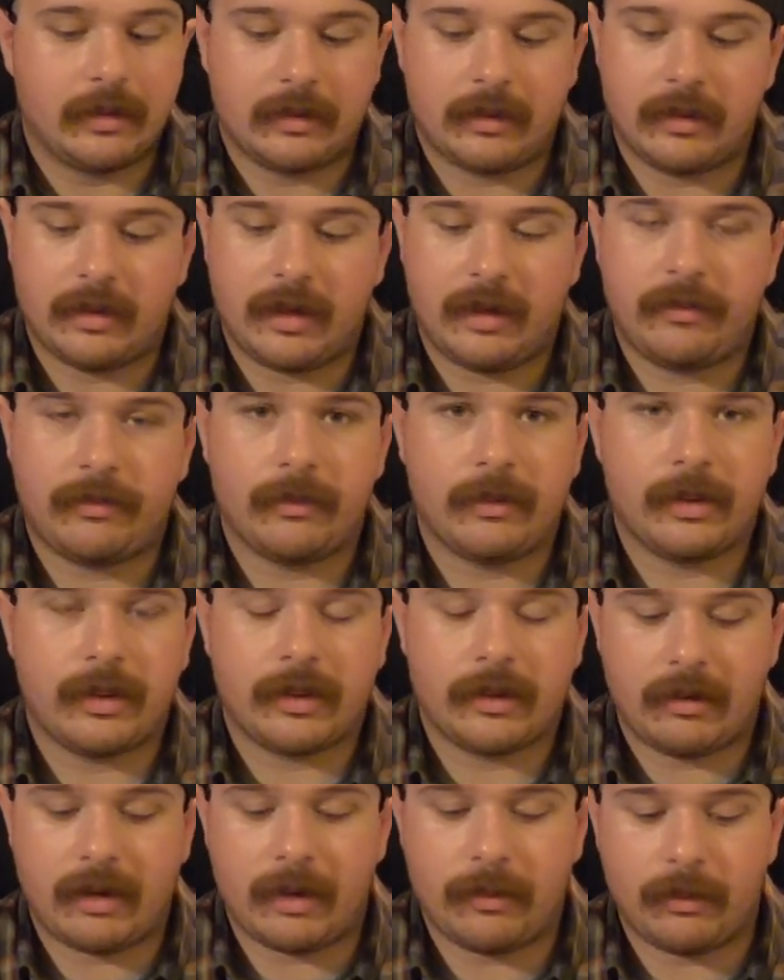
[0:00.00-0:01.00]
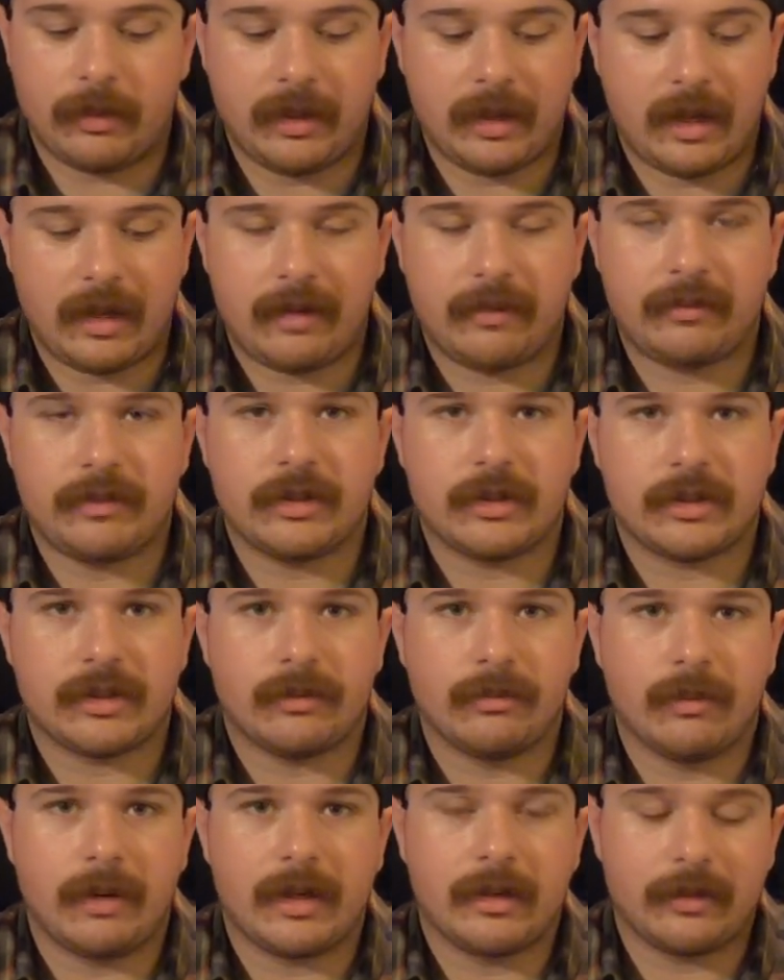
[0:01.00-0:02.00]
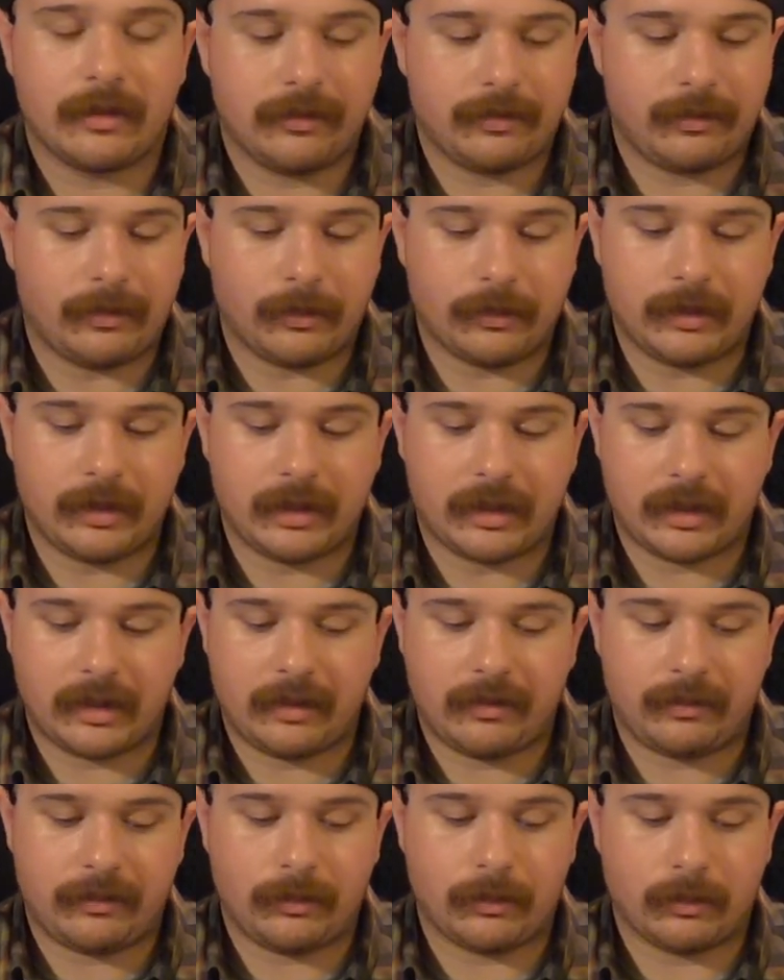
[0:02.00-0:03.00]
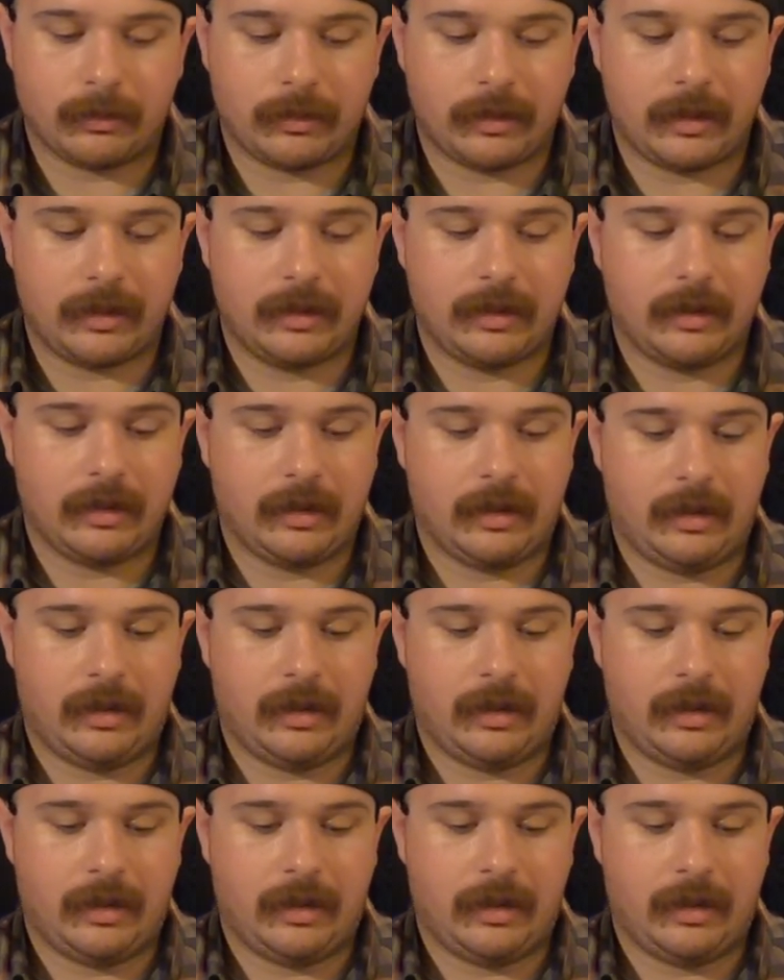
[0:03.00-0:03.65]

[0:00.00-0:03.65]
knife with you, I wouldn't have just a regular folding knife normally.